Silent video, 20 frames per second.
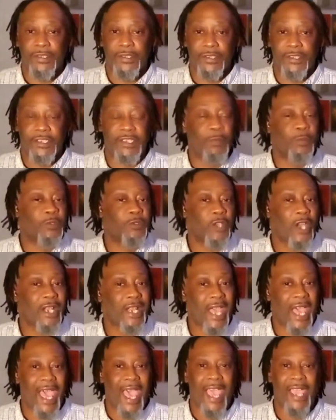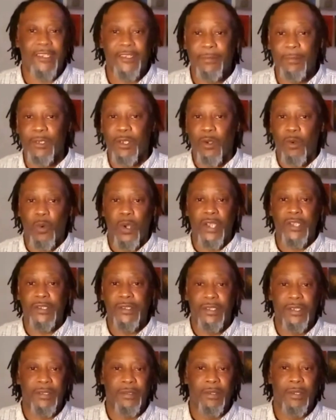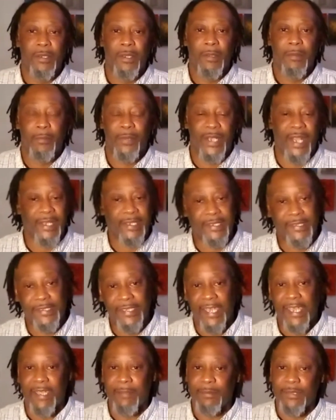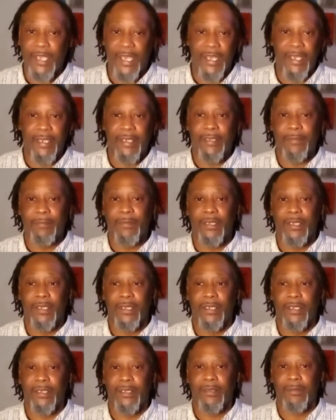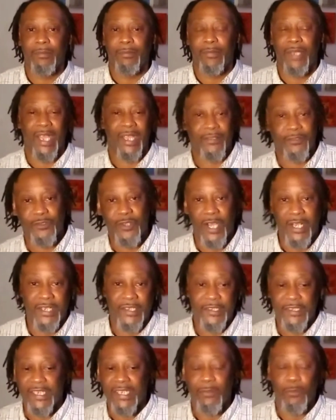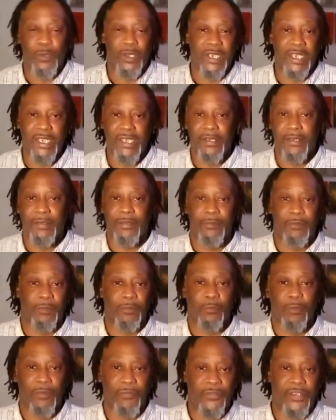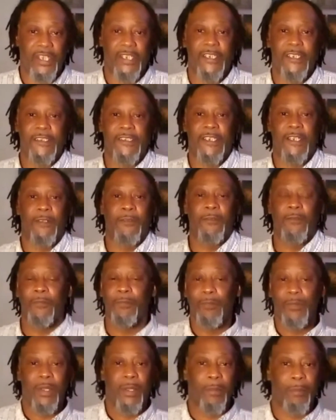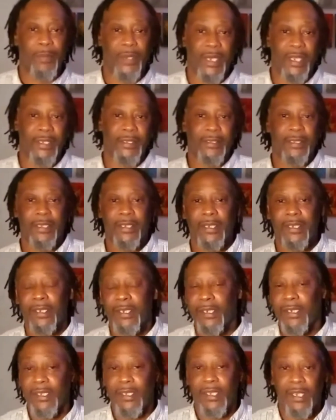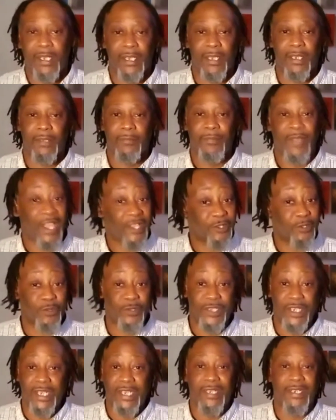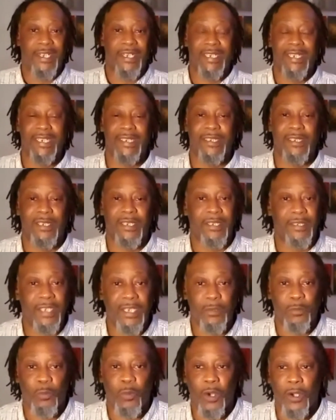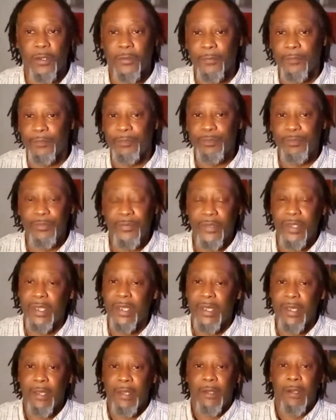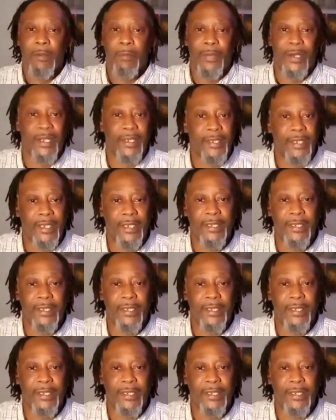she was trying to ask him the question, but at the same time, like trying to see will he reveal himself. But as you see, it didn't work. But